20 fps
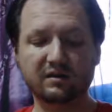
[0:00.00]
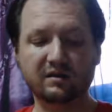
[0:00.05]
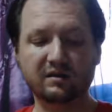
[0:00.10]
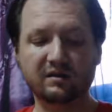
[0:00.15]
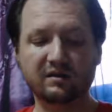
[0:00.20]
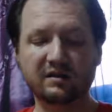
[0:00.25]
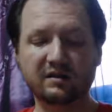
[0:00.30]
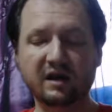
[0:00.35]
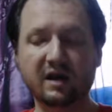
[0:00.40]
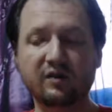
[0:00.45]

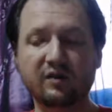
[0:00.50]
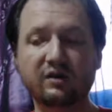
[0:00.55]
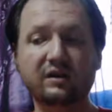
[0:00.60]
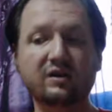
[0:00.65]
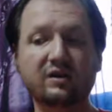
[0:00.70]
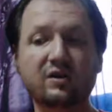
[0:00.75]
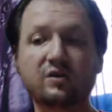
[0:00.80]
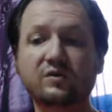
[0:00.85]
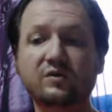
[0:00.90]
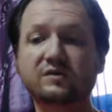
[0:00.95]
Now, he
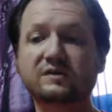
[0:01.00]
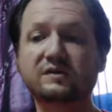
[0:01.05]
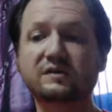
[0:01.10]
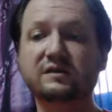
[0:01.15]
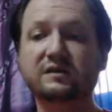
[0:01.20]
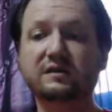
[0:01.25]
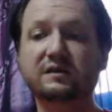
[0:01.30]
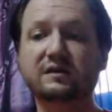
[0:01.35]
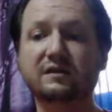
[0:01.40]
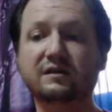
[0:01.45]
knows
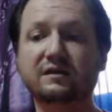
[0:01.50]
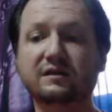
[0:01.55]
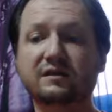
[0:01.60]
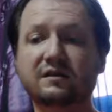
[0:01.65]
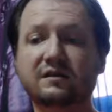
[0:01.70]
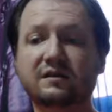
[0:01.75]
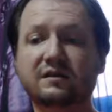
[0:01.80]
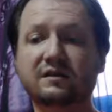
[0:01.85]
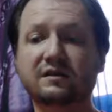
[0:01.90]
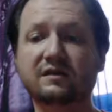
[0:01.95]

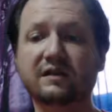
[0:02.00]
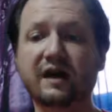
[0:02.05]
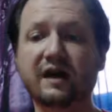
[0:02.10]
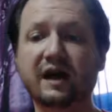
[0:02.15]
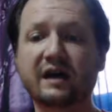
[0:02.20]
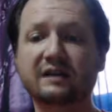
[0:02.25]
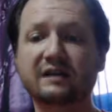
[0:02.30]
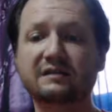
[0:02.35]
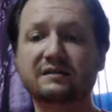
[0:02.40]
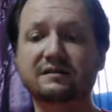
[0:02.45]

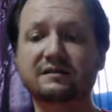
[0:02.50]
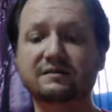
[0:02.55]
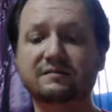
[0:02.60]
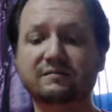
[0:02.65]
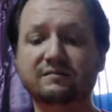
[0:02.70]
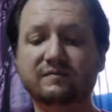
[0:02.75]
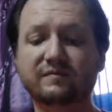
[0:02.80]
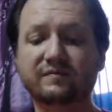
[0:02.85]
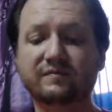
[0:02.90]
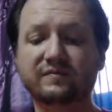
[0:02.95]
that
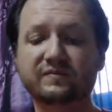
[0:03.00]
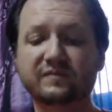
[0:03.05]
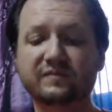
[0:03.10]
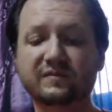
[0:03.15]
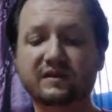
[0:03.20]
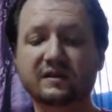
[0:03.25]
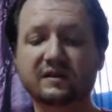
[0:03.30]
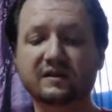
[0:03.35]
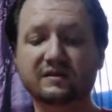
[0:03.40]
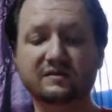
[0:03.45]

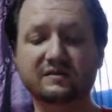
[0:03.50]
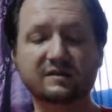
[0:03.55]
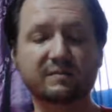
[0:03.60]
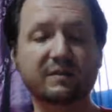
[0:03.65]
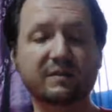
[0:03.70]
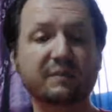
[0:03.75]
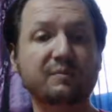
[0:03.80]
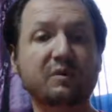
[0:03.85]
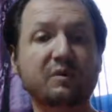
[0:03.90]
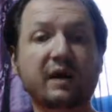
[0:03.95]
some
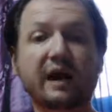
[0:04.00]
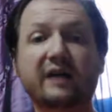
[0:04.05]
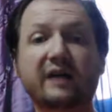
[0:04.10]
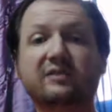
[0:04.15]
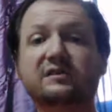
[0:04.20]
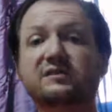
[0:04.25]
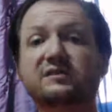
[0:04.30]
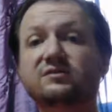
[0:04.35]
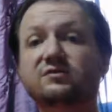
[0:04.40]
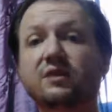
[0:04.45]
people had
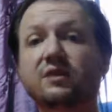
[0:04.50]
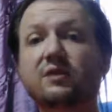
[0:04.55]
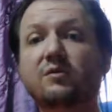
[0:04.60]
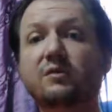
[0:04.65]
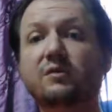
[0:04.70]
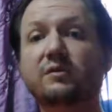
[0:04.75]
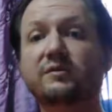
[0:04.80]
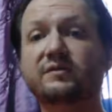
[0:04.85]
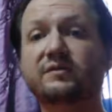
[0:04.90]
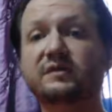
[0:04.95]
this
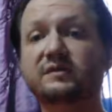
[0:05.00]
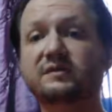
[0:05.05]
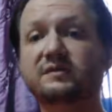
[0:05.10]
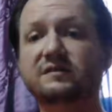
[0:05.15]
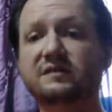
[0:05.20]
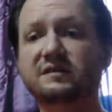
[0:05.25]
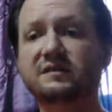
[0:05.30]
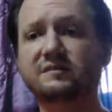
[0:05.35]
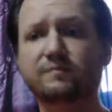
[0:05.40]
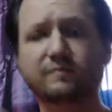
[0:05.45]
struggle, this
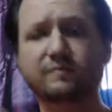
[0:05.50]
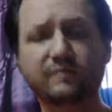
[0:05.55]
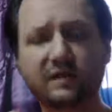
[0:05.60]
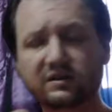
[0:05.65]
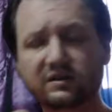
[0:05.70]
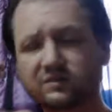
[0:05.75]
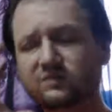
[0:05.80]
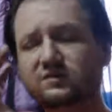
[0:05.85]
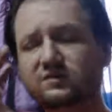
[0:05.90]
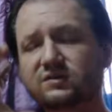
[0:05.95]
this
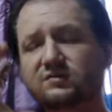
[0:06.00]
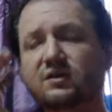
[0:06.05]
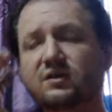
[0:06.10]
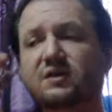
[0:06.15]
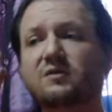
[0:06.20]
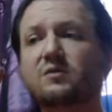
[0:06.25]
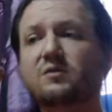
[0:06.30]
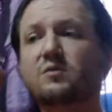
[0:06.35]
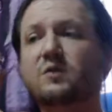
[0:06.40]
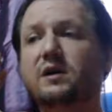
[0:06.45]
mental
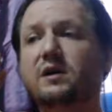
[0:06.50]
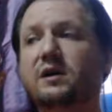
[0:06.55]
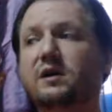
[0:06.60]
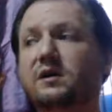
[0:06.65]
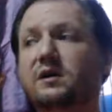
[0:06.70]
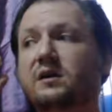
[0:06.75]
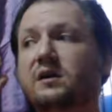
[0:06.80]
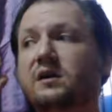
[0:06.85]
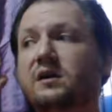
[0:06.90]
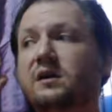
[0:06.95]
struggle
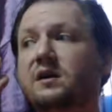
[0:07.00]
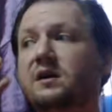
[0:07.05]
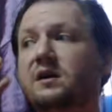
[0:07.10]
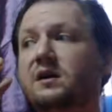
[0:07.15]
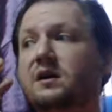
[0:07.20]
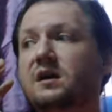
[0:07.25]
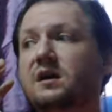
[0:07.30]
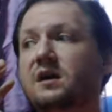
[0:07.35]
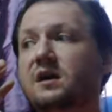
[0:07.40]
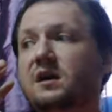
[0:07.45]
where
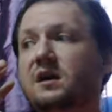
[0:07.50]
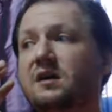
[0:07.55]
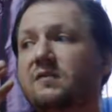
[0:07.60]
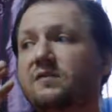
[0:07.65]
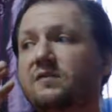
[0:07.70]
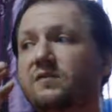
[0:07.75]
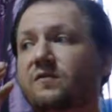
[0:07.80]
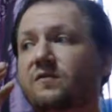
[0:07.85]
if